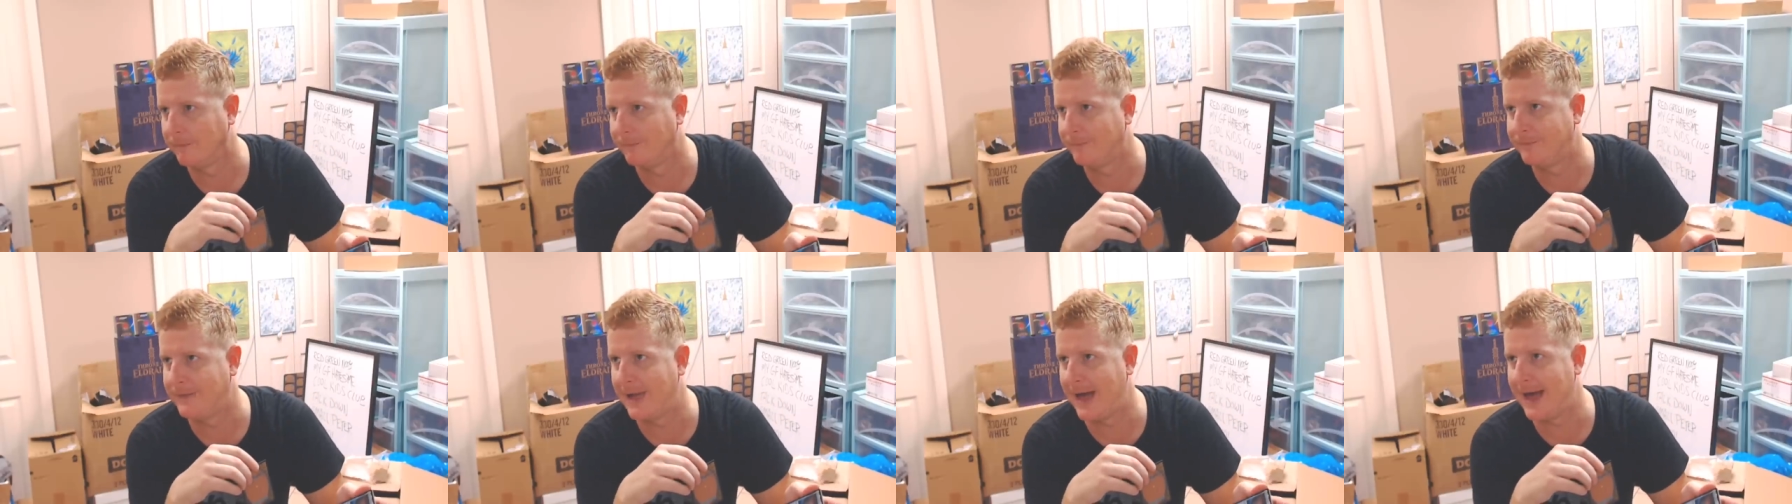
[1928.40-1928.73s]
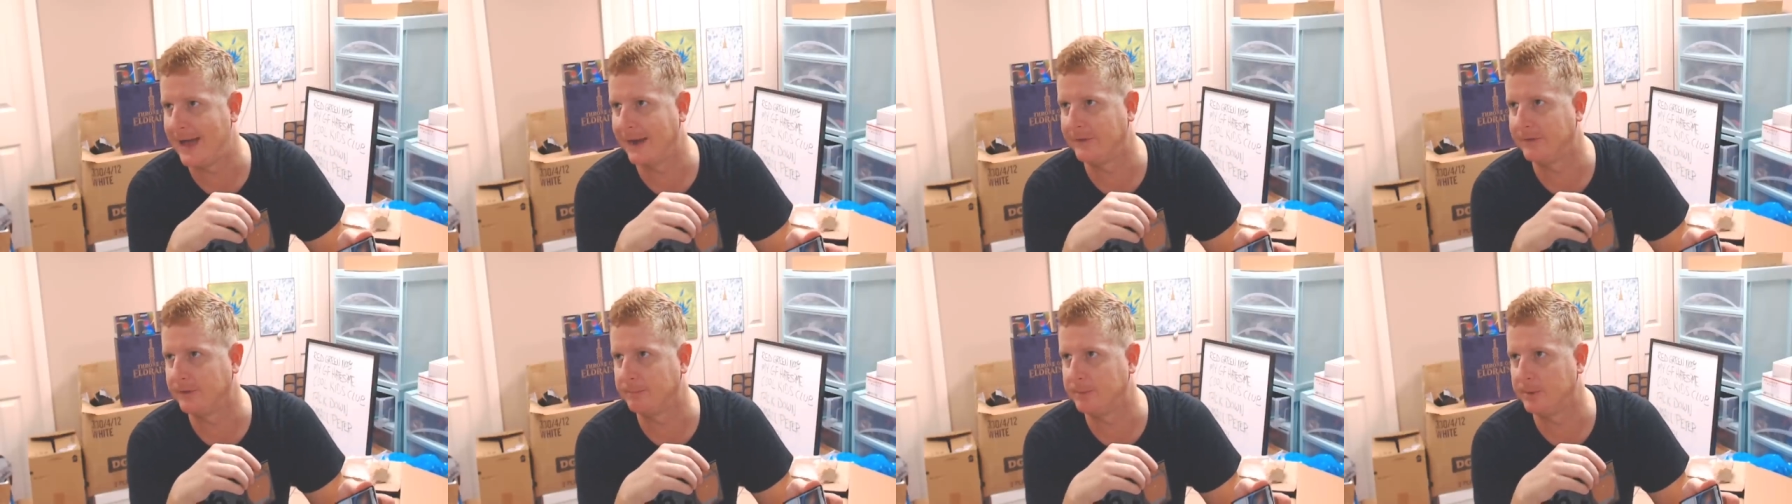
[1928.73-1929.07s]

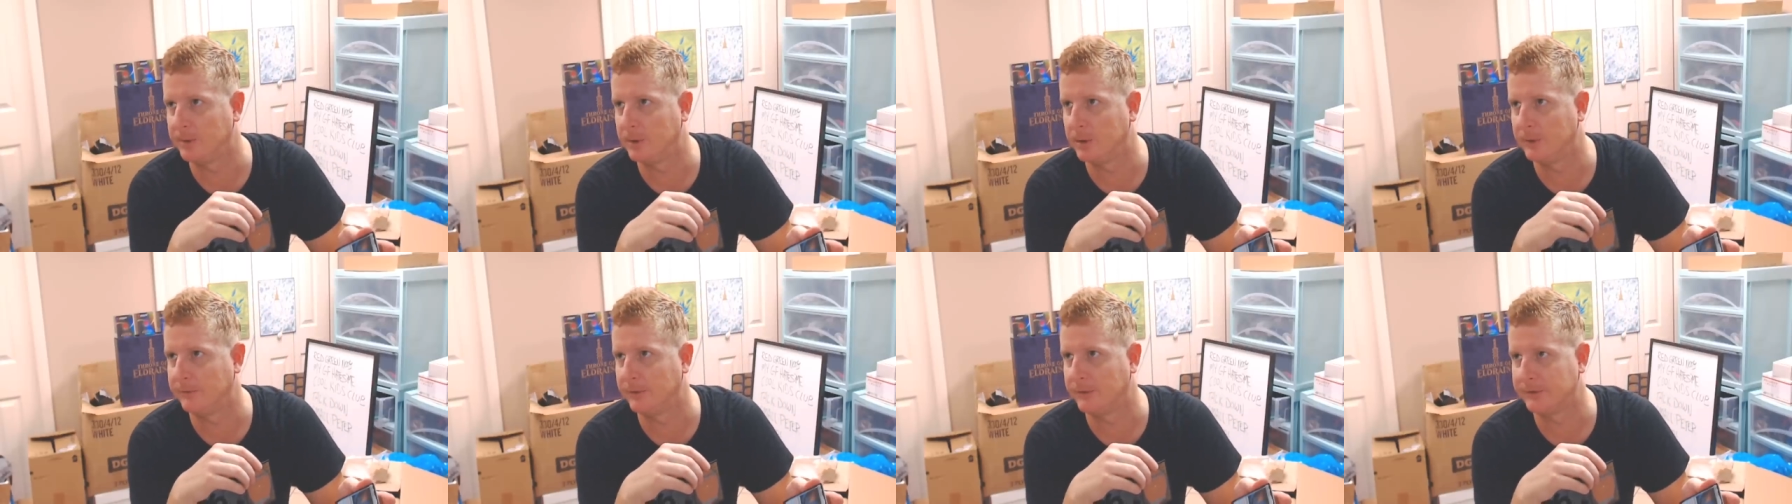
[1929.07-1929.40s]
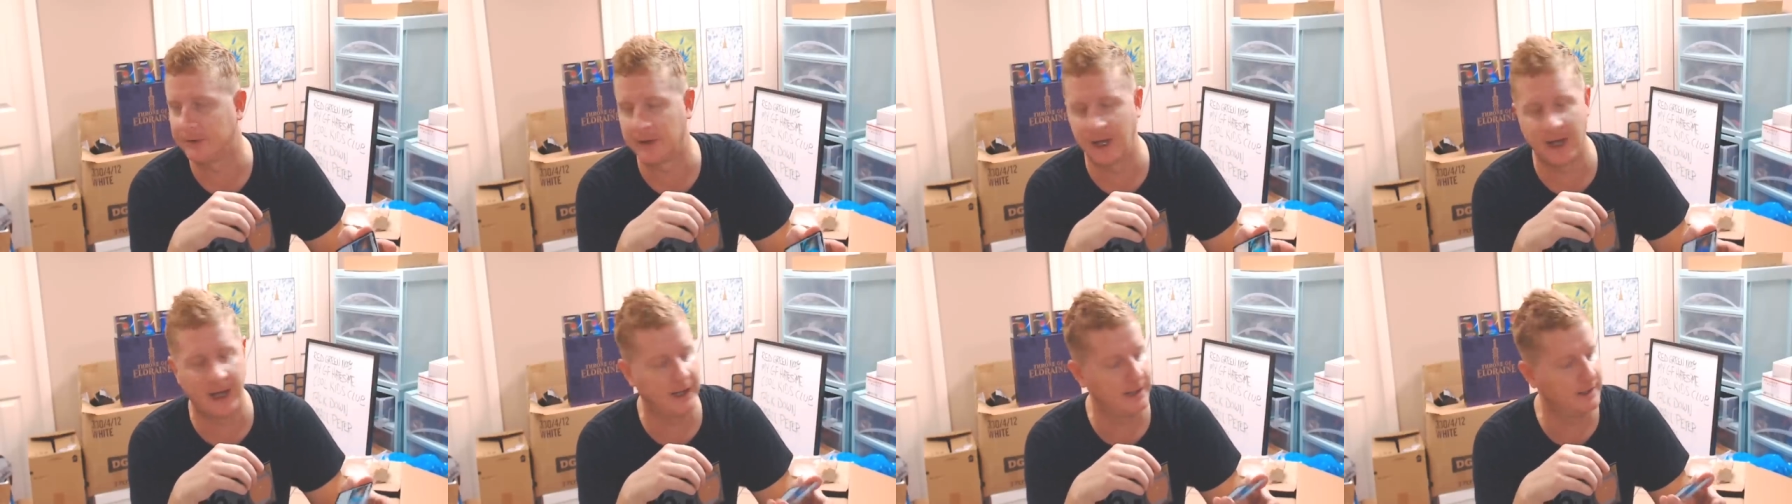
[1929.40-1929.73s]
that is a beautiful
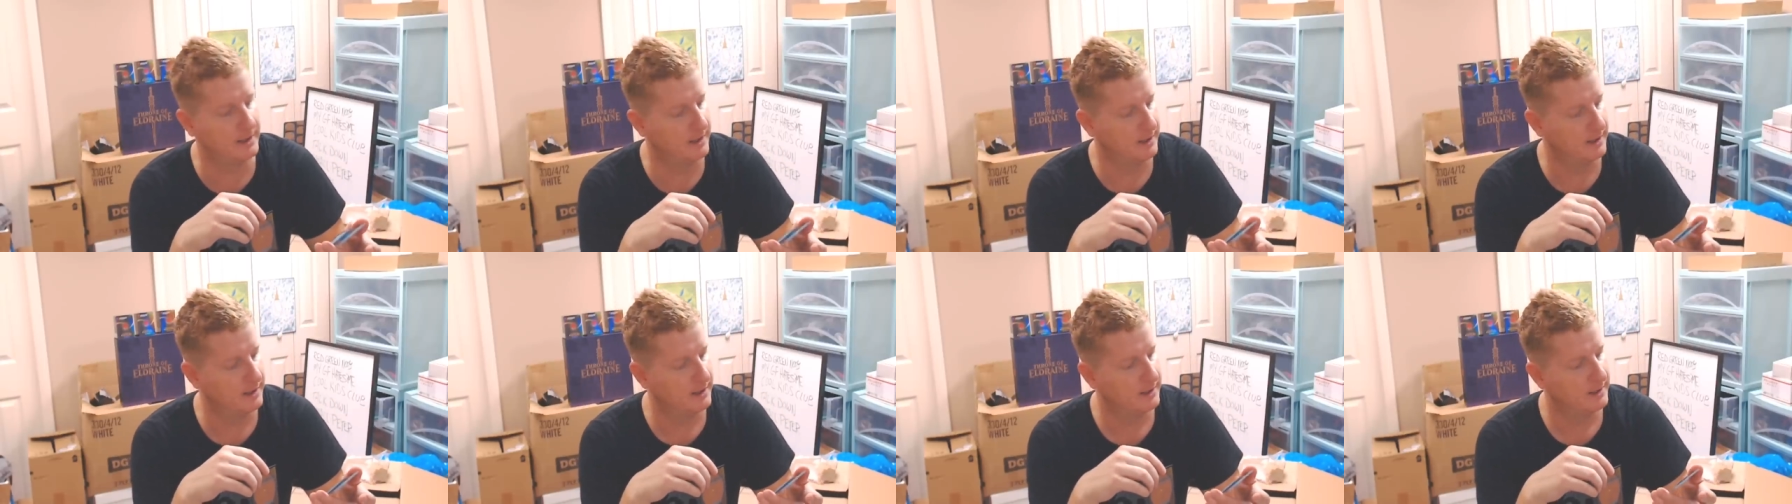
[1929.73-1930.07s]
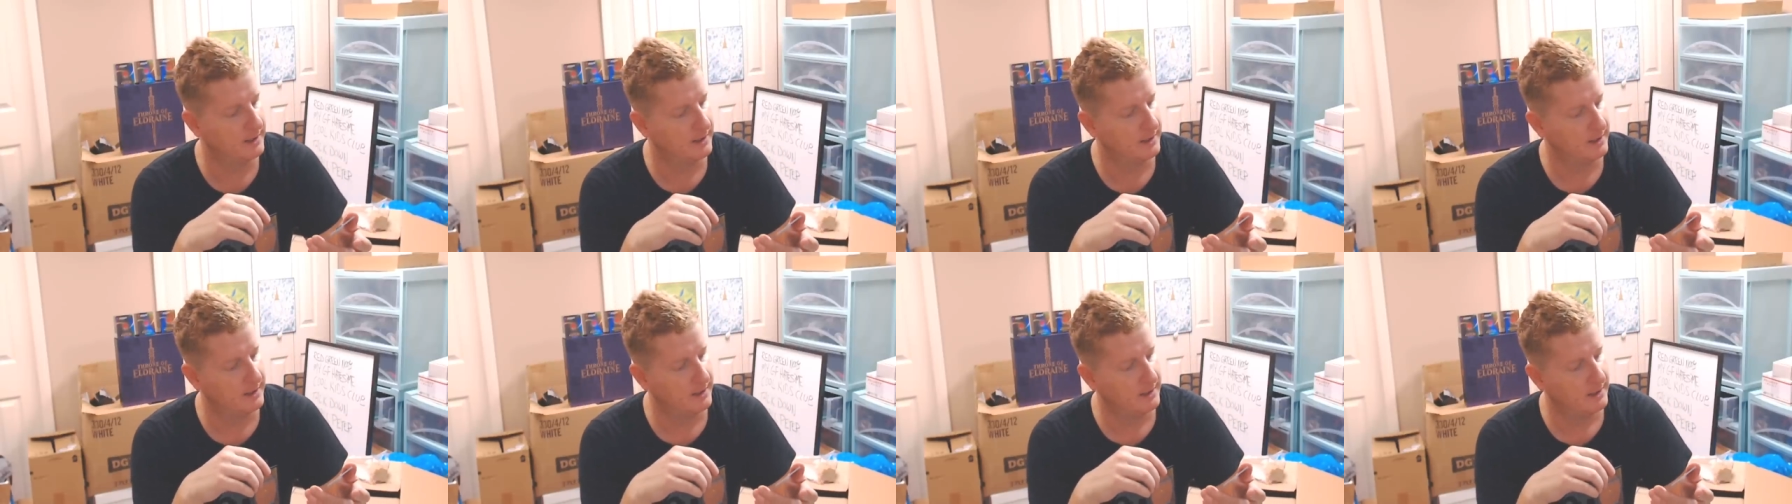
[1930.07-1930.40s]
sign.
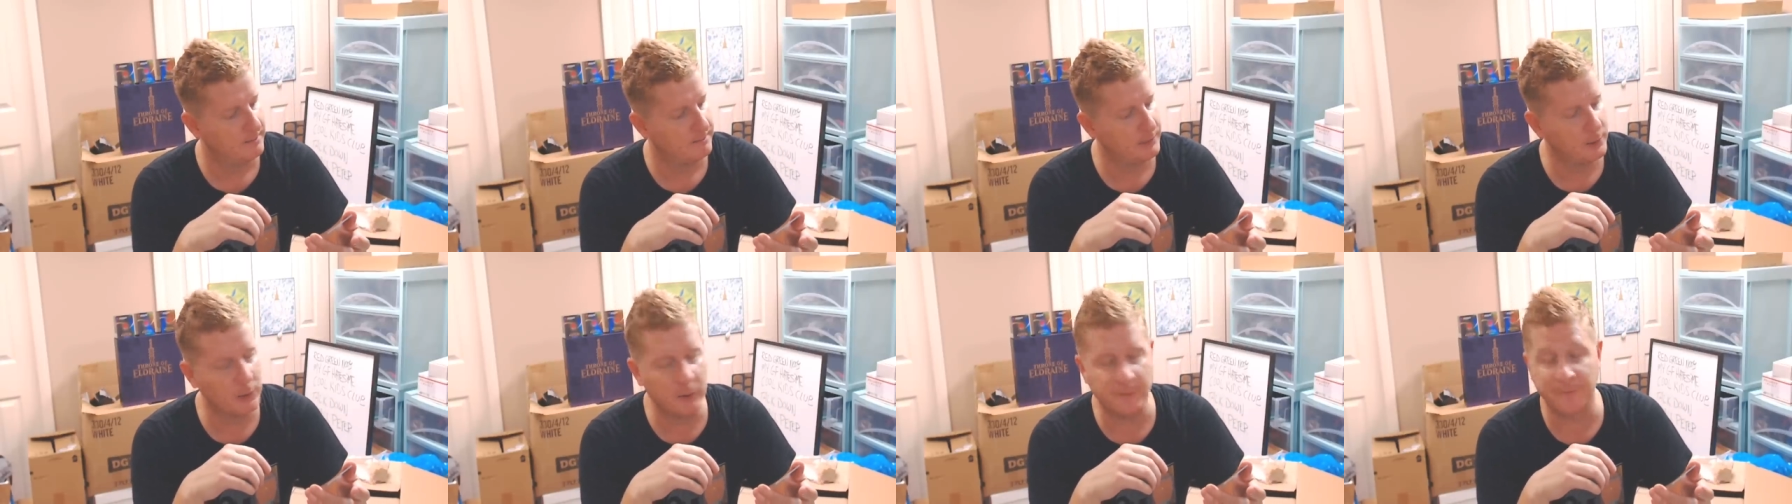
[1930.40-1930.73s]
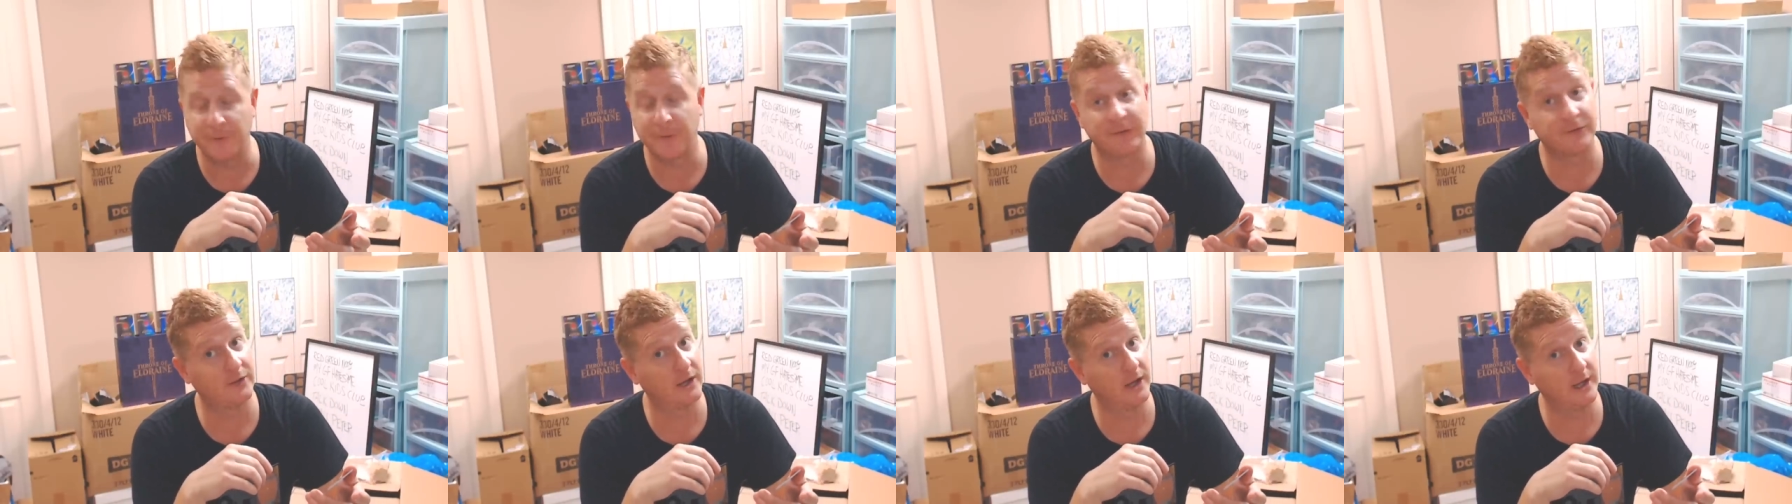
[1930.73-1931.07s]

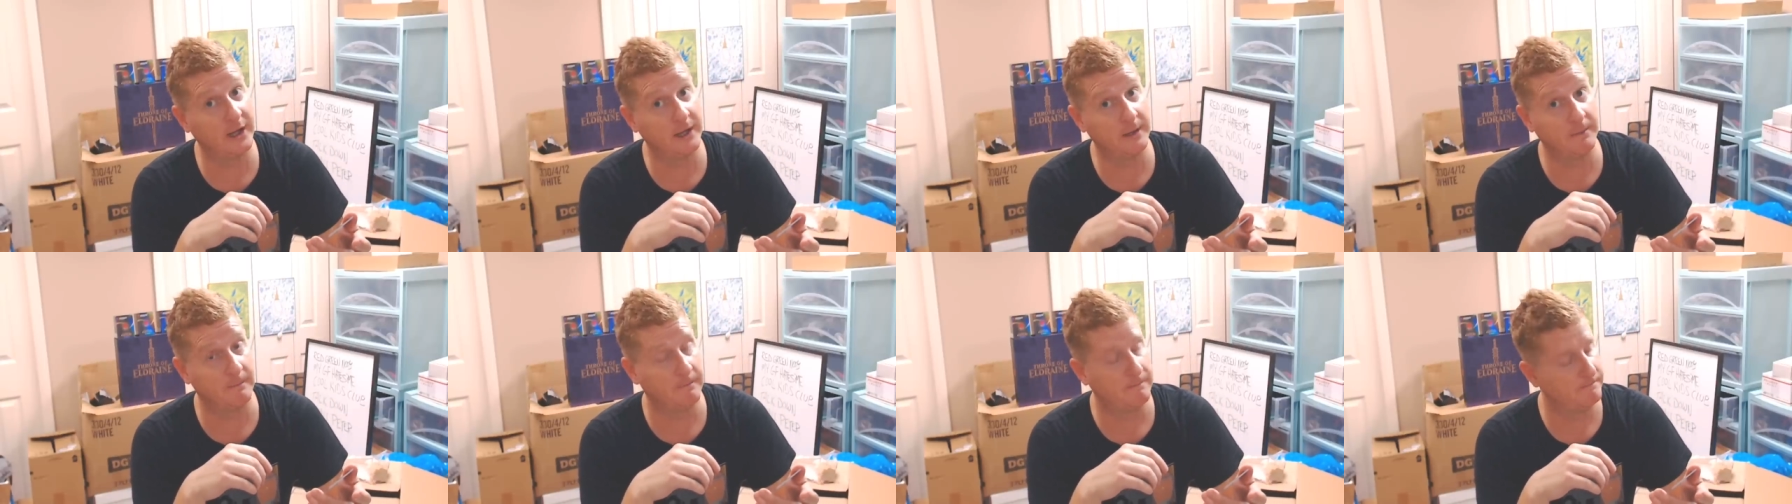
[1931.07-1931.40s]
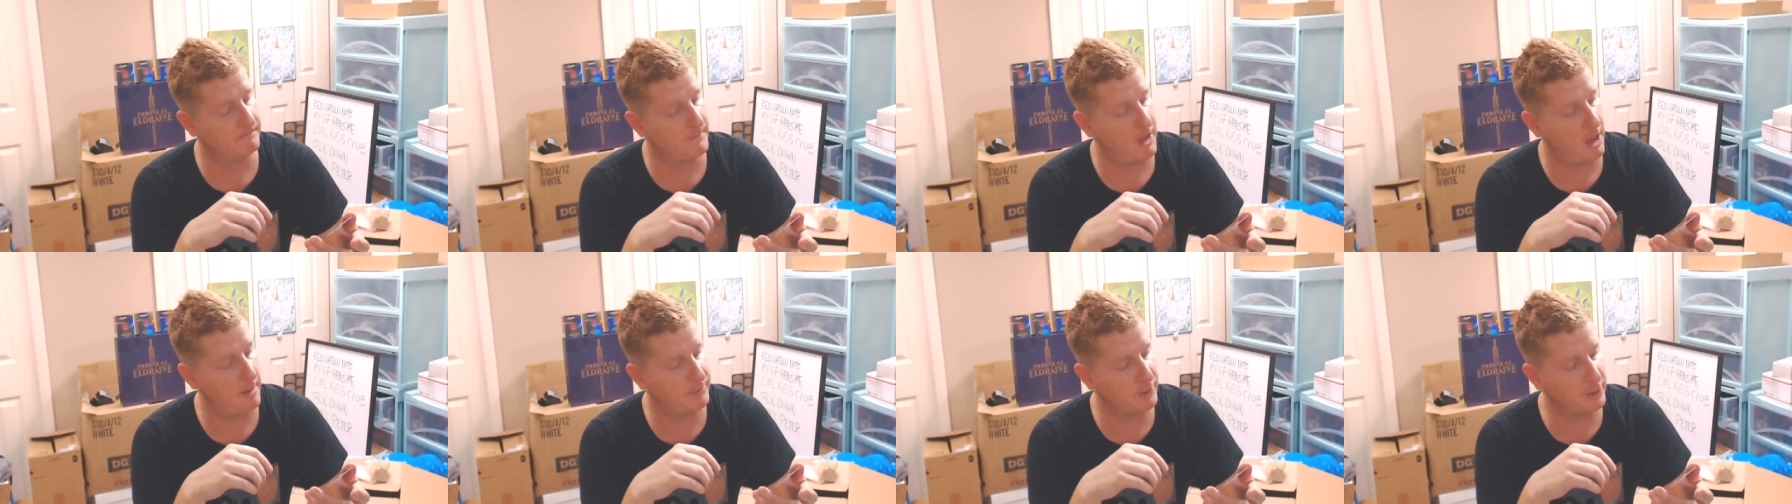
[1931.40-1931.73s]
Beautiful sight.
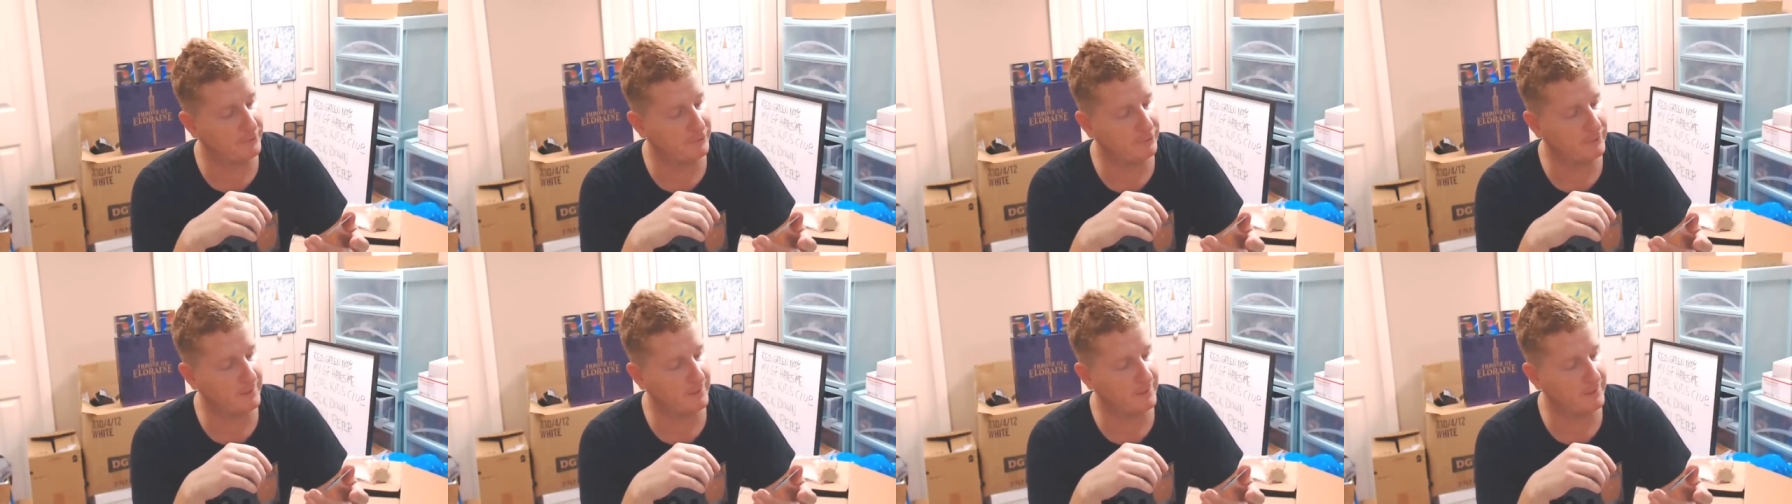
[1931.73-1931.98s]
A beautiful